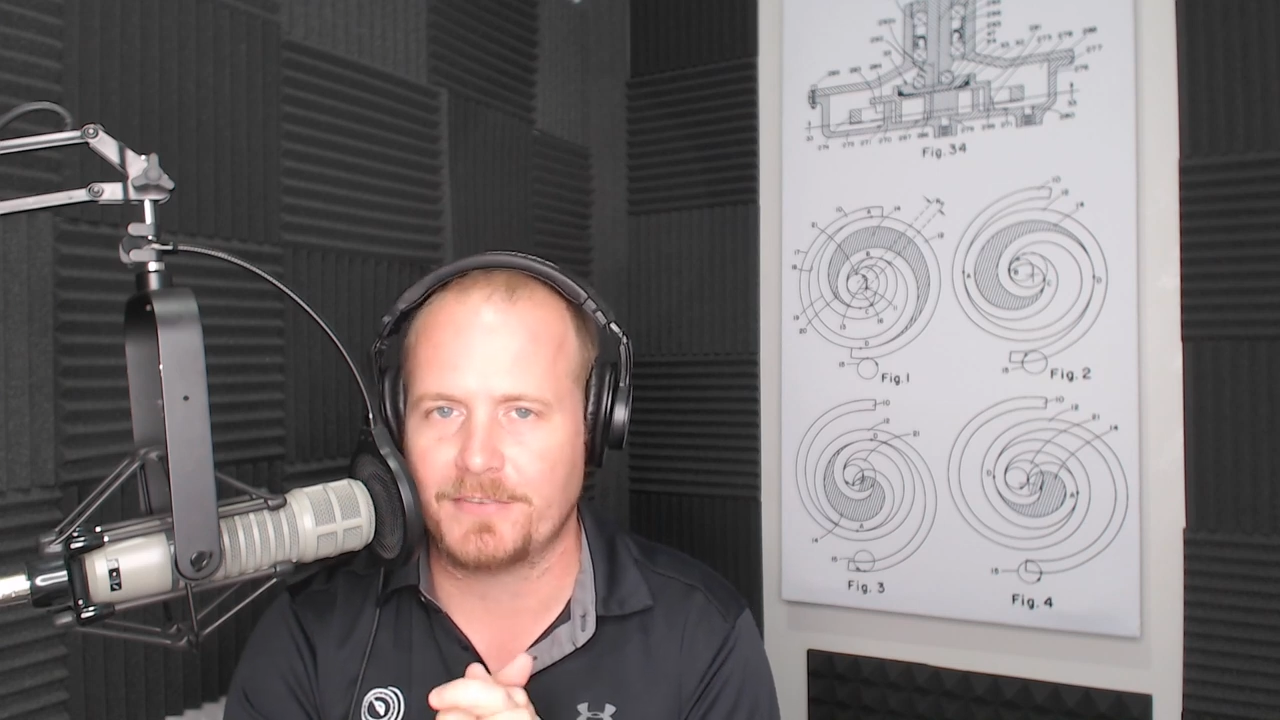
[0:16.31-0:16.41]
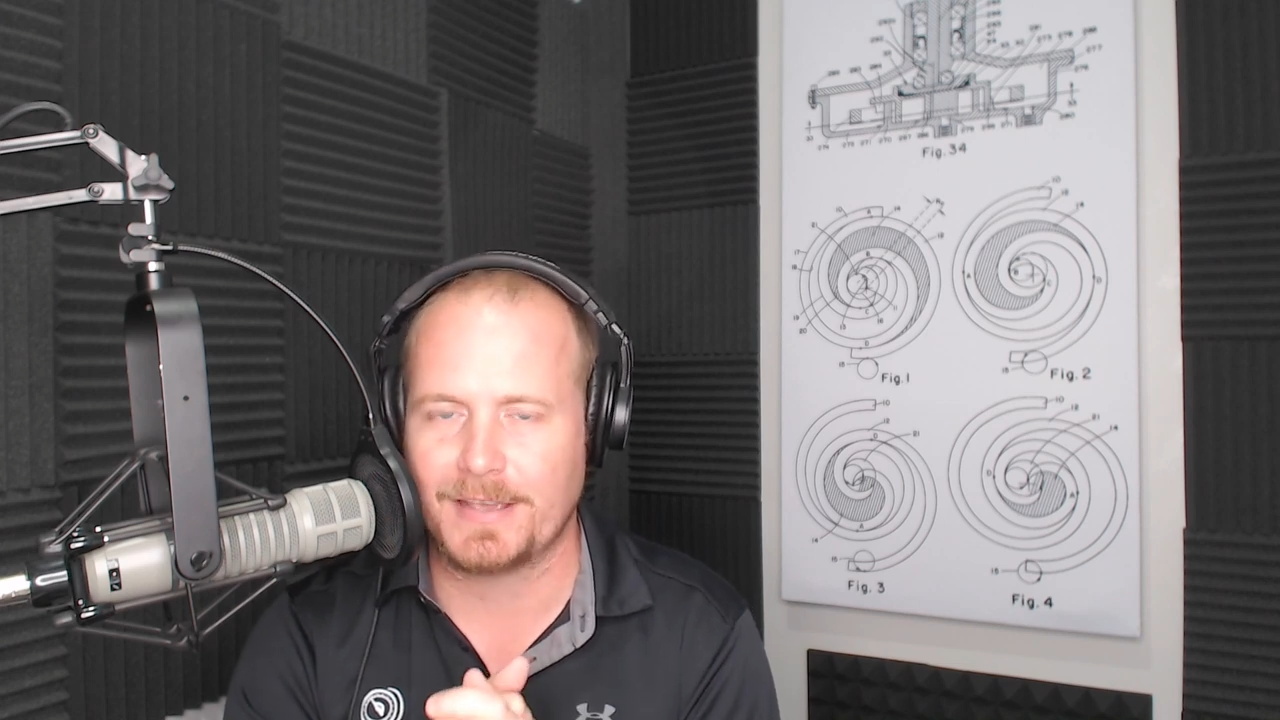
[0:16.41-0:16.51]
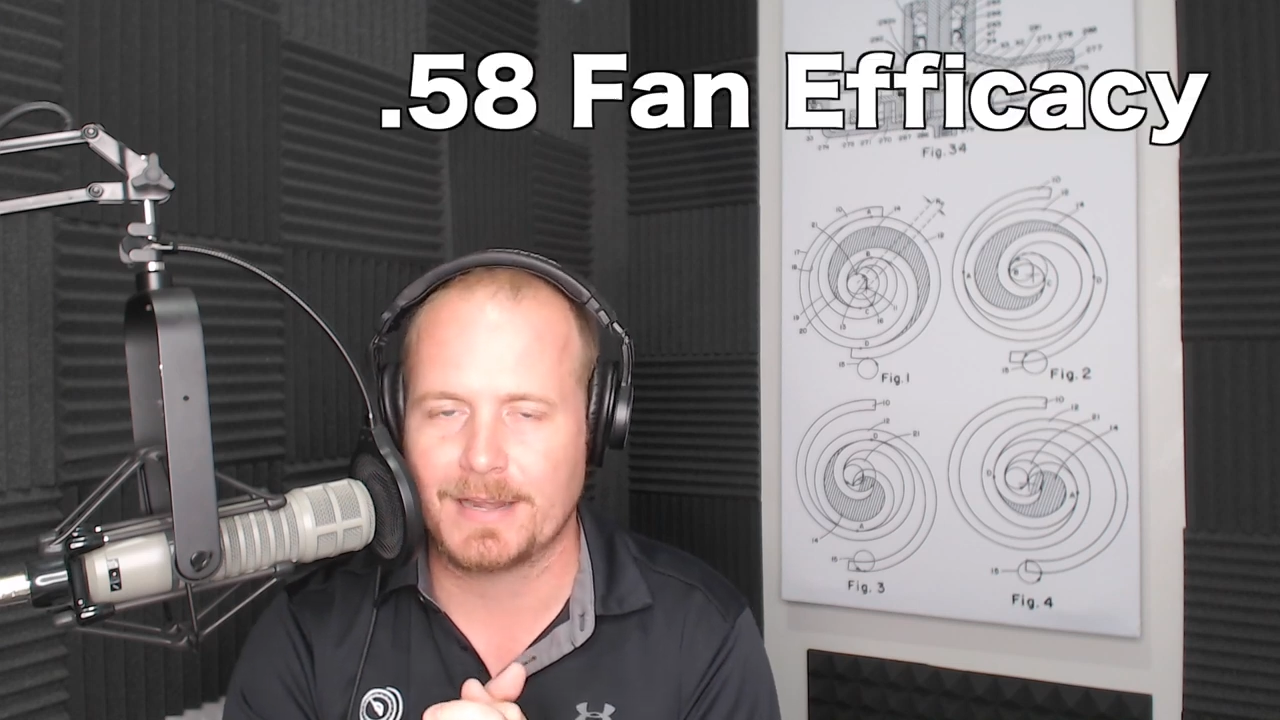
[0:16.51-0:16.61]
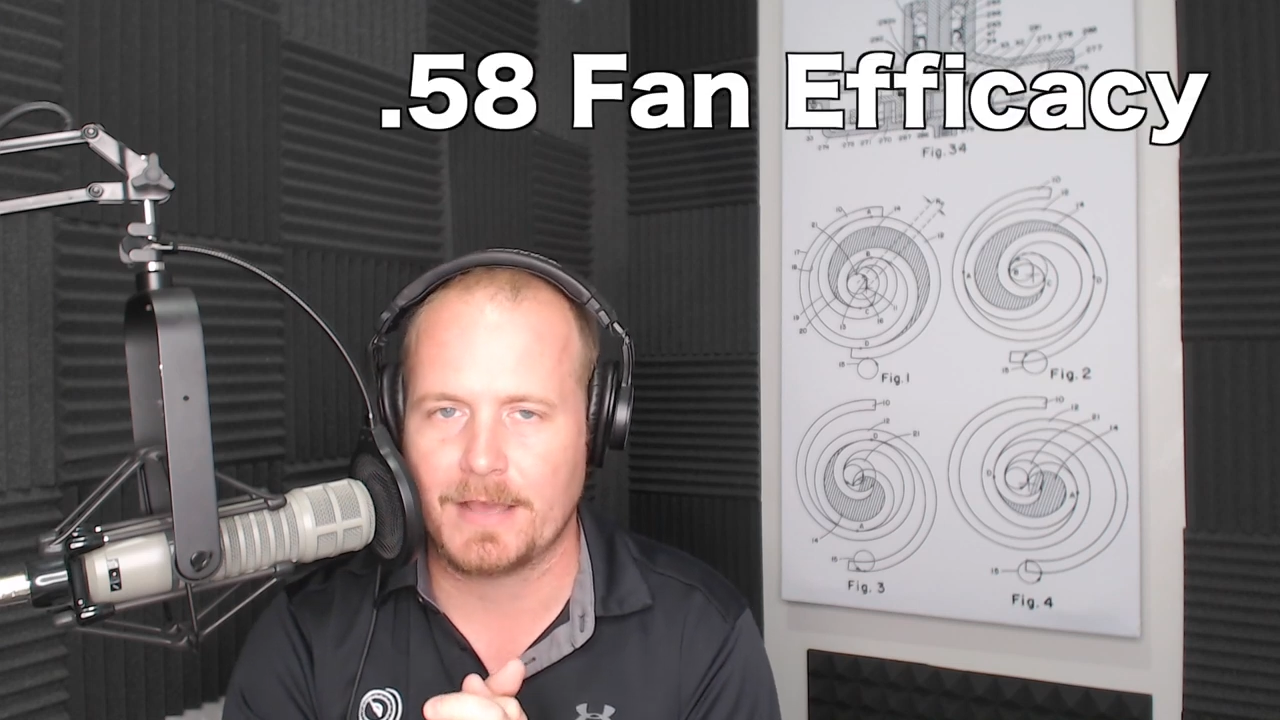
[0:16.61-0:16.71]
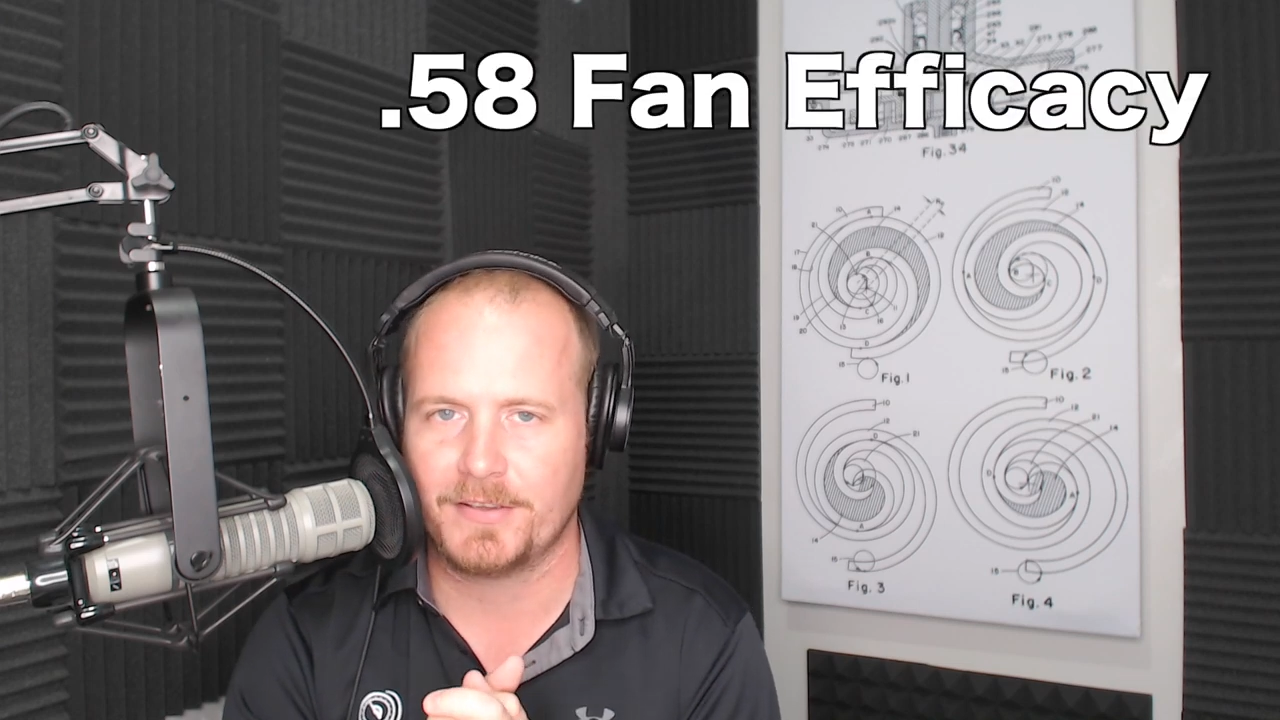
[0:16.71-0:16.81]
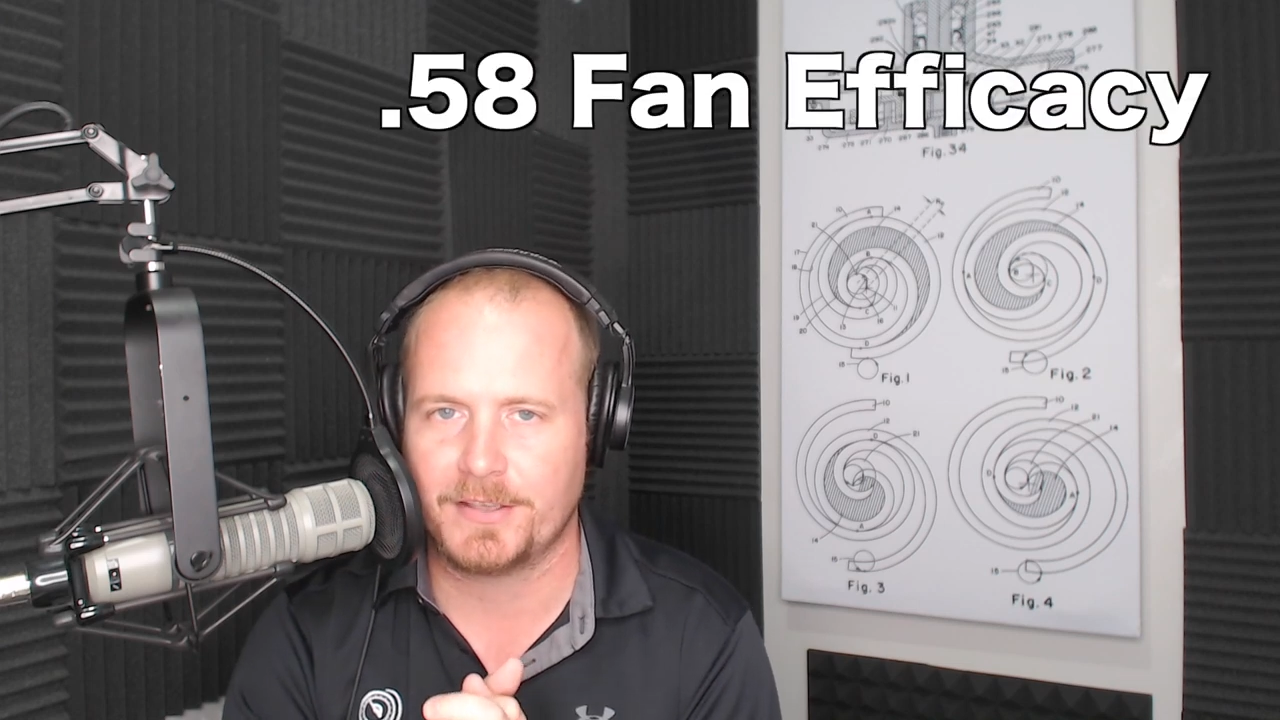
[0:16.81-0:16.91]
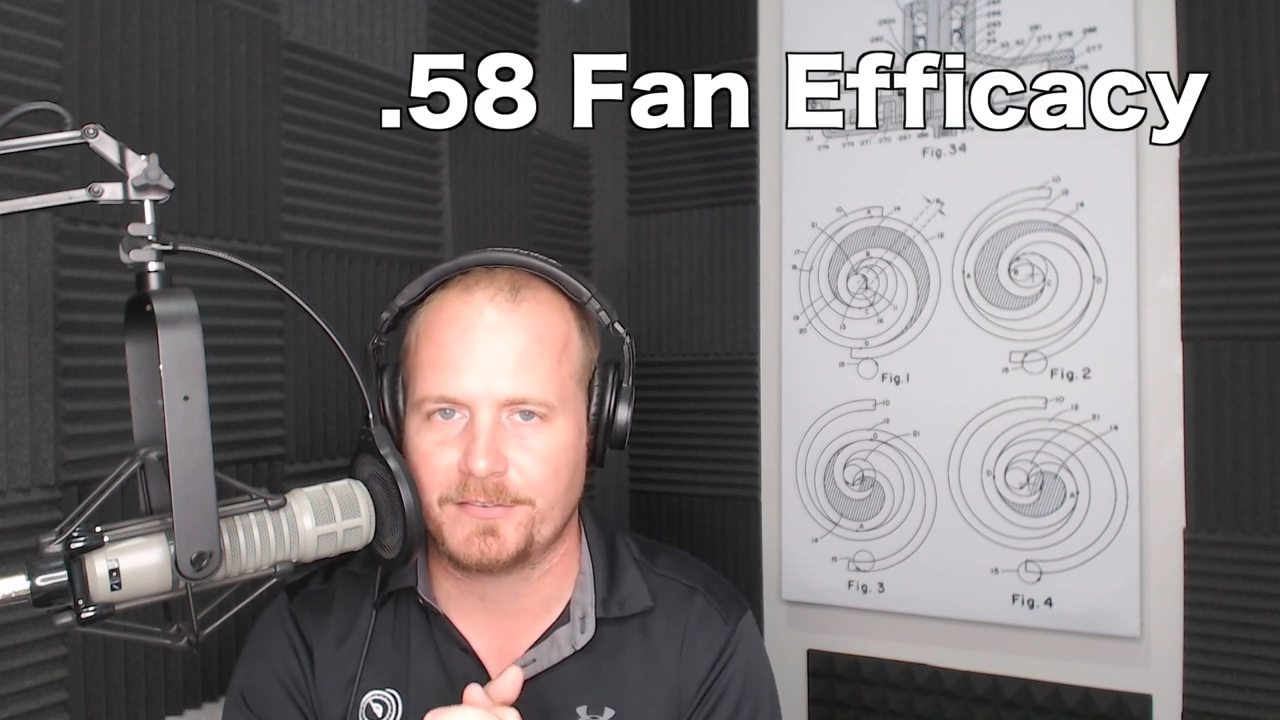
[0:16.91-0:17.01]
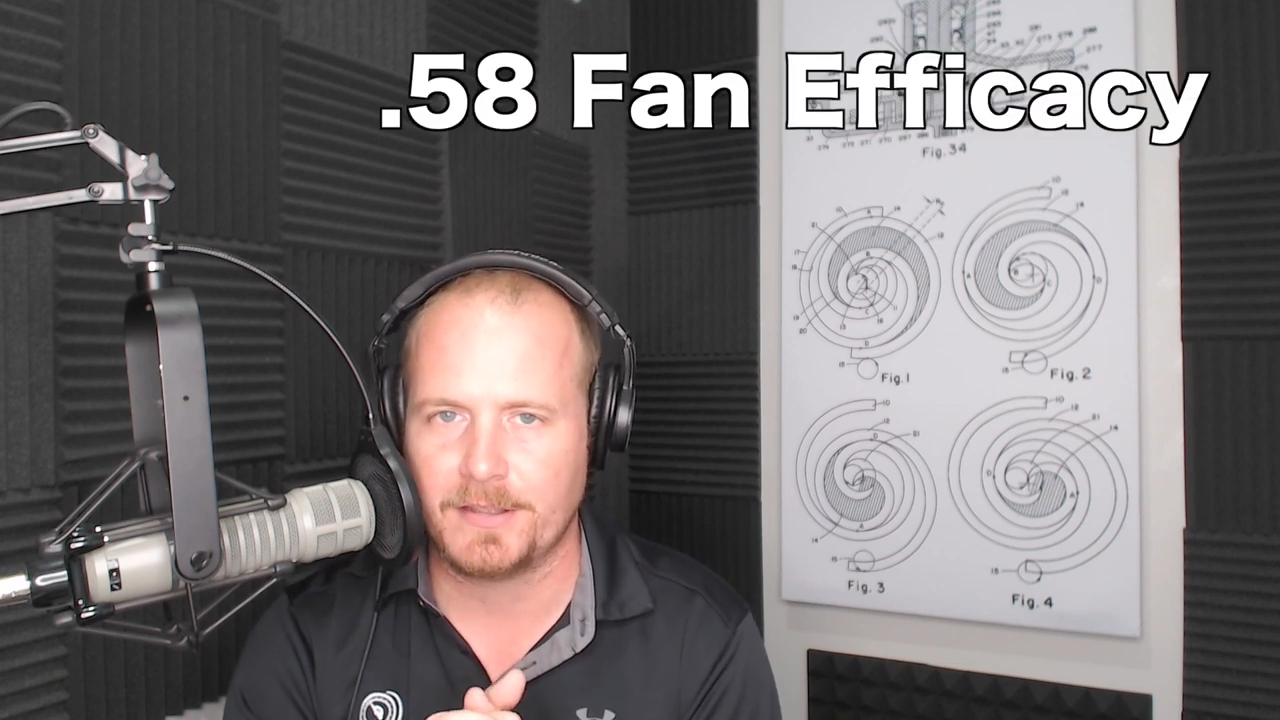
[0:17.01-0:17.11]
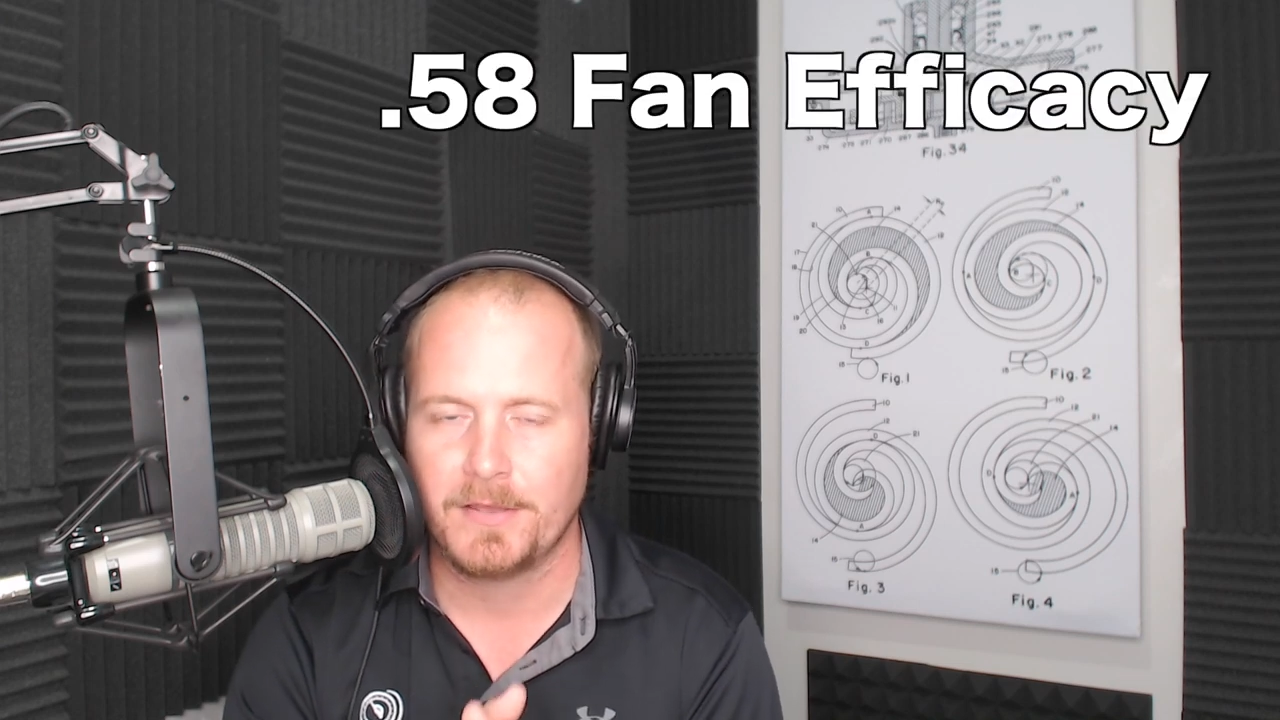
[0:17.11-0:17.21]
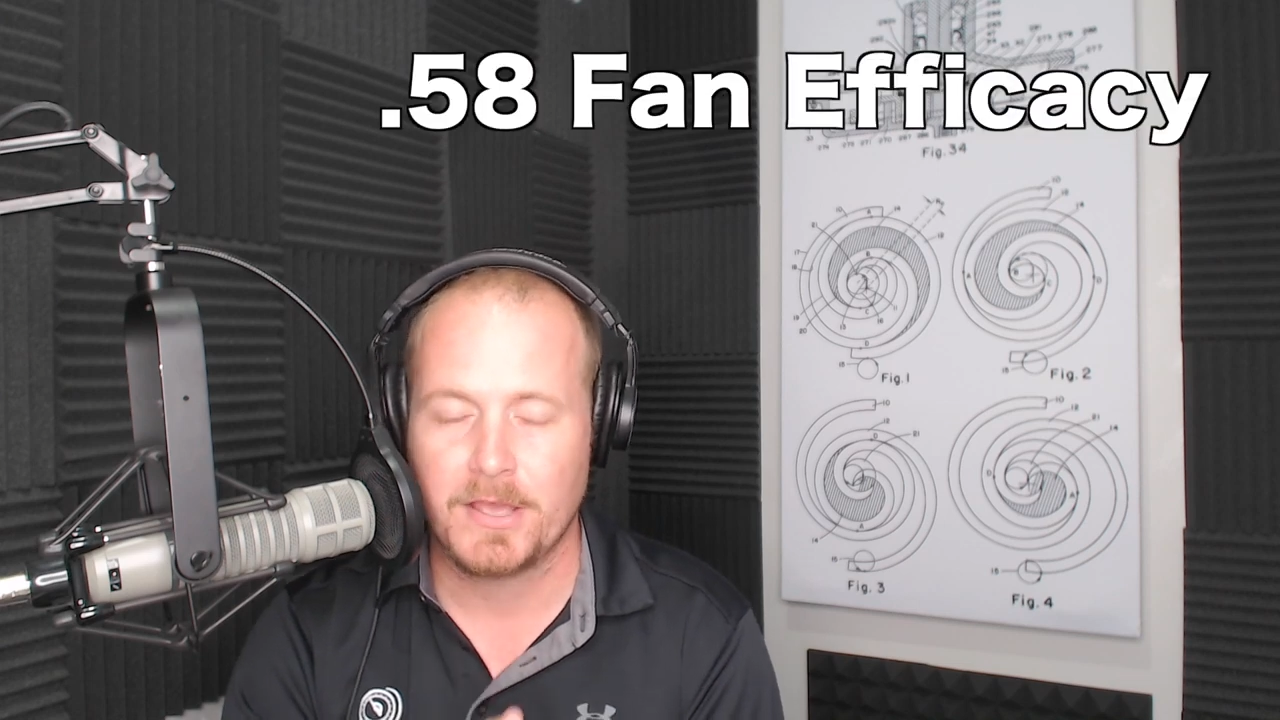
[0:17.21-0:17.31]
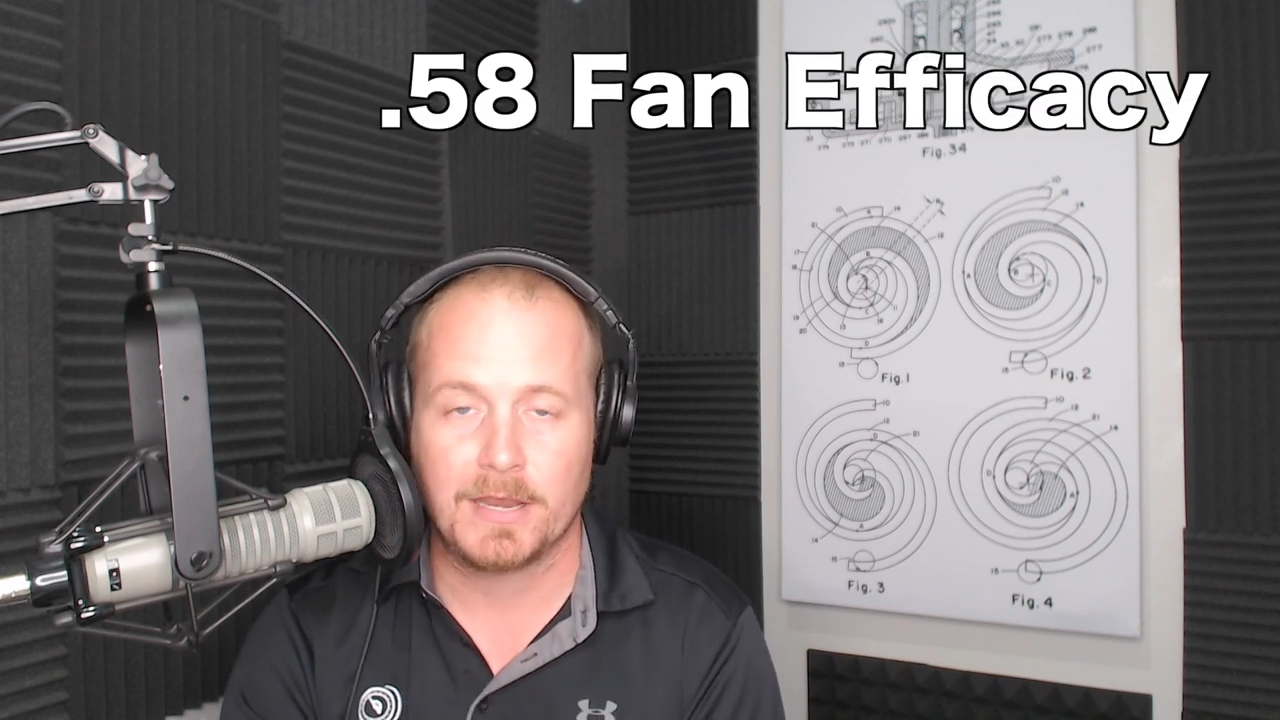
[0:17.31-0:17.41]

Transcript: fan efficacy.